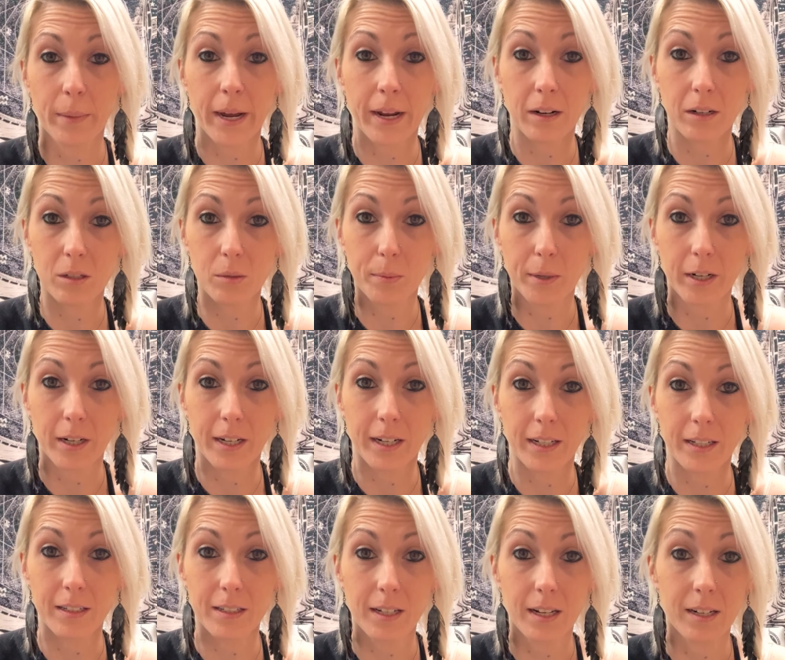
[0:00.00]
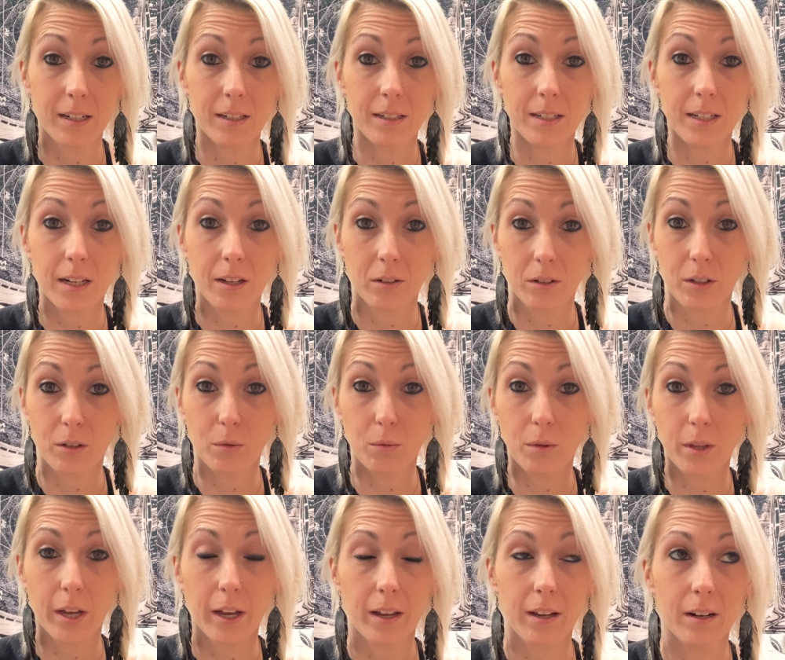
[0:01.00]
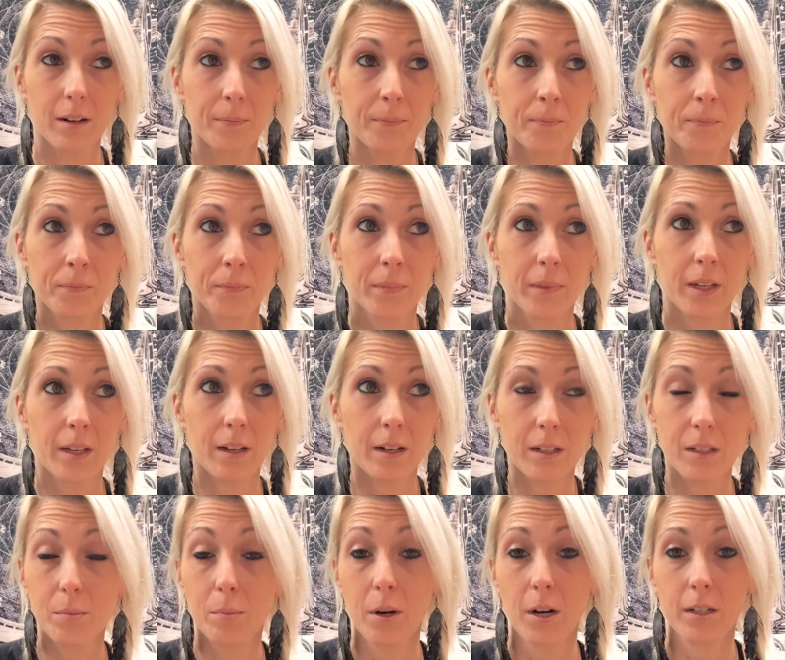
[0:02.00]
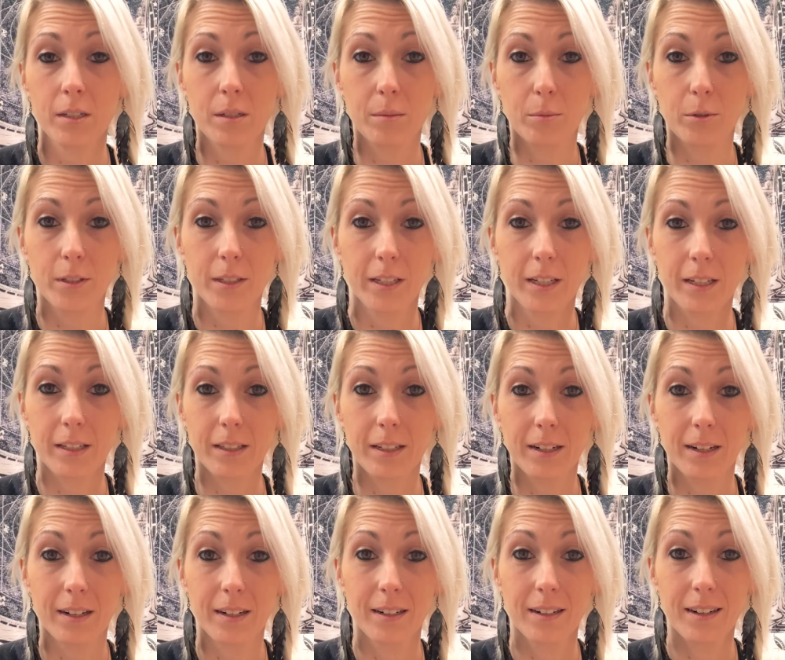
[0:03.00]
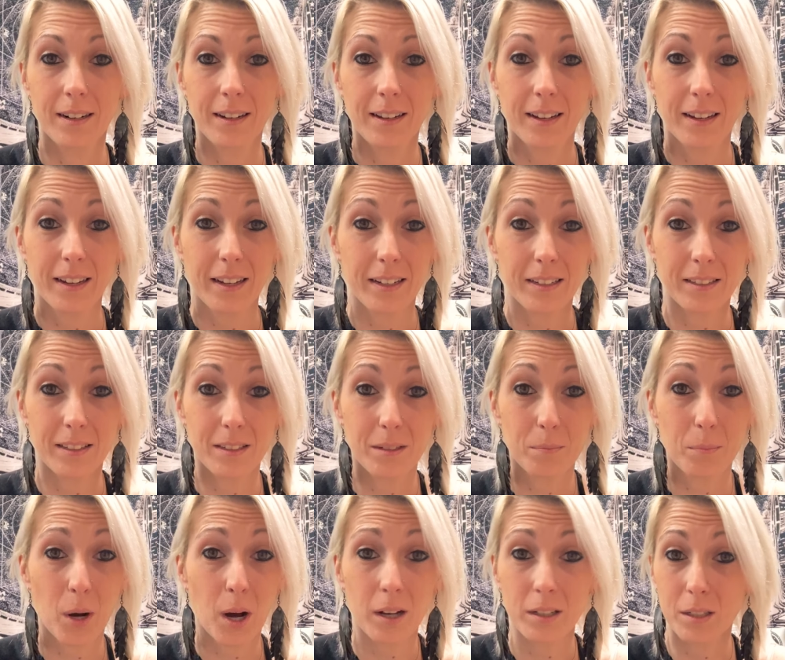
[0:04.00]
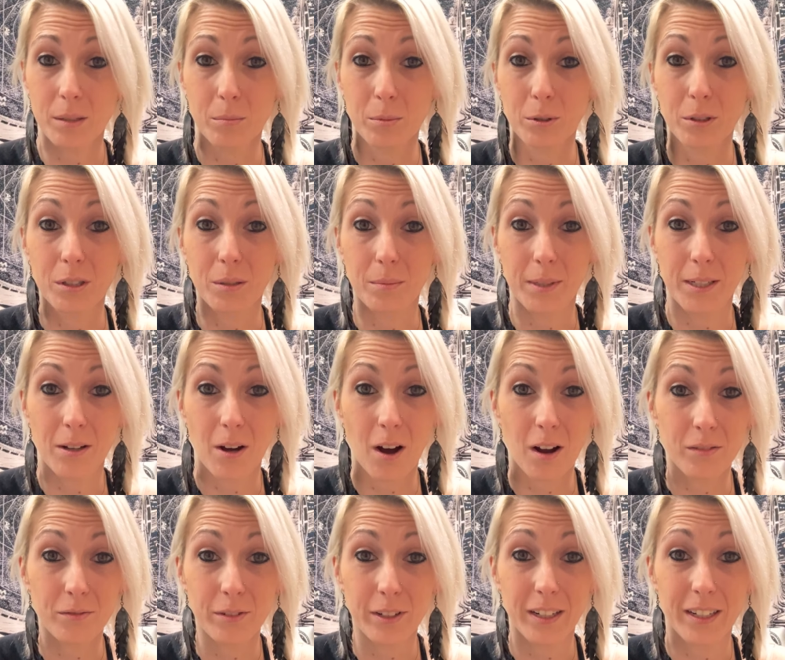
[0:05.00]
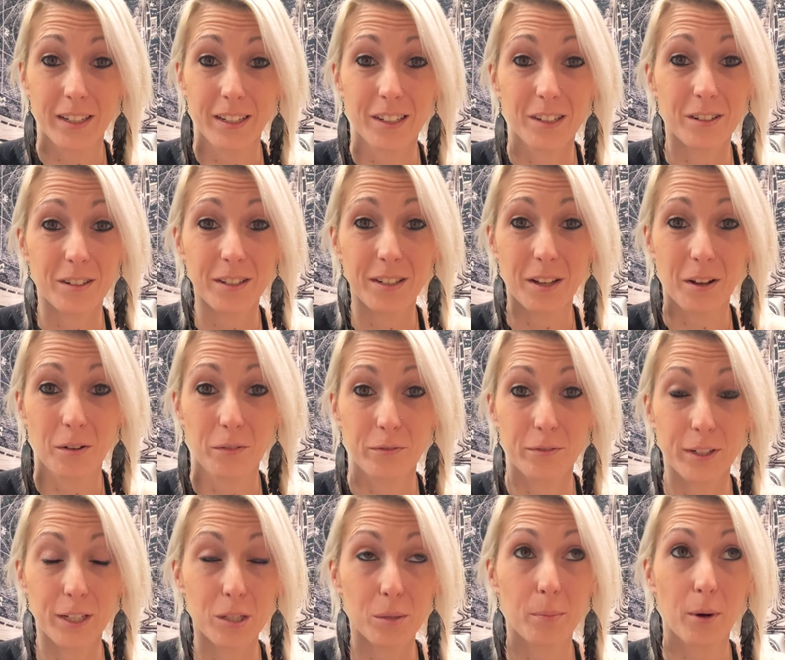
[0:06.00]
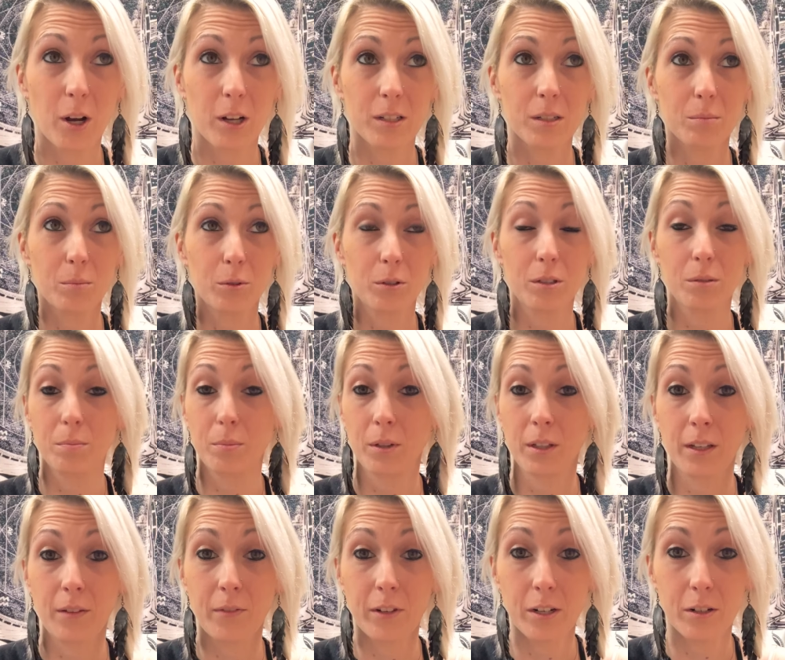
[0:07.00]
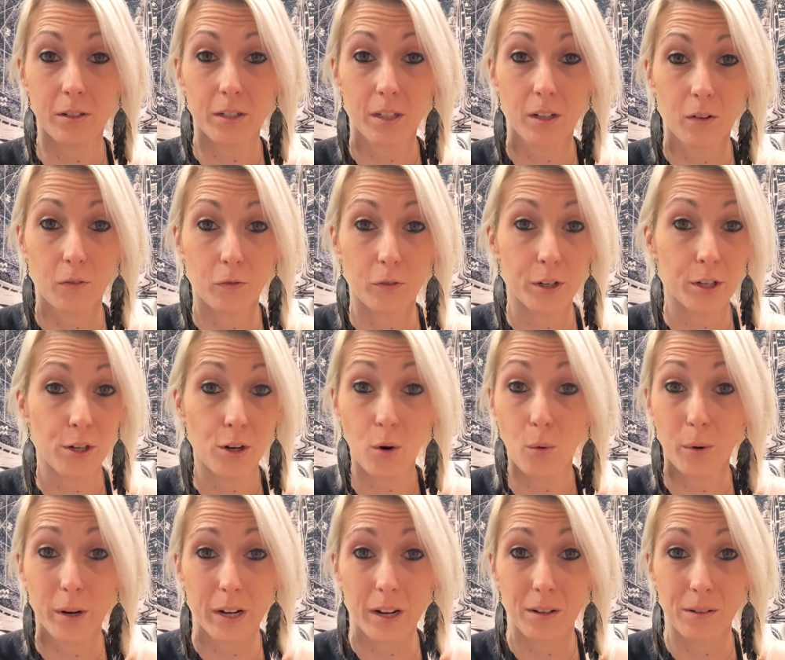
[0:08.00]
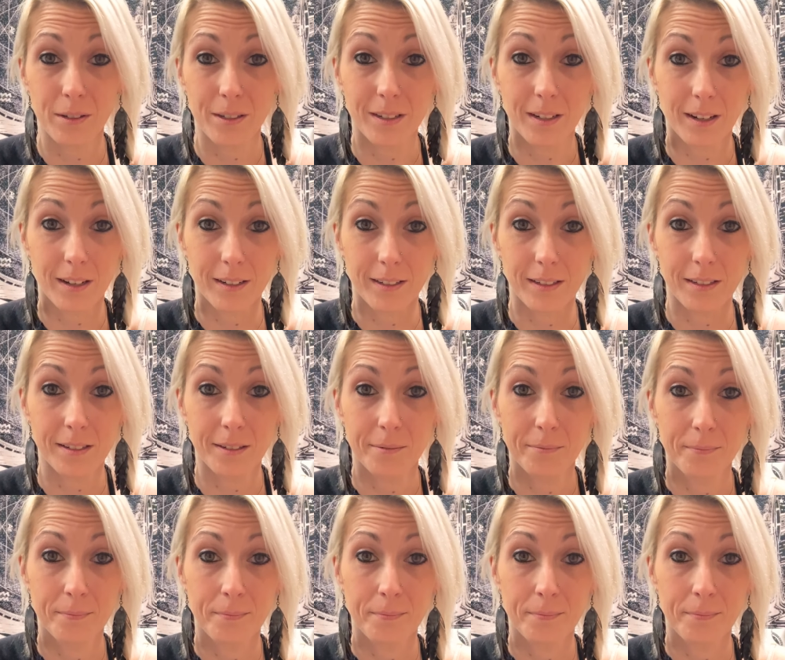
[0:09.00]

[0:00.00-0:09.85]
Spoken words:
my experience and to tell you that it is possible to get there. It's possible to be confident in yourself. It's possible to believe in yourself when no one else does.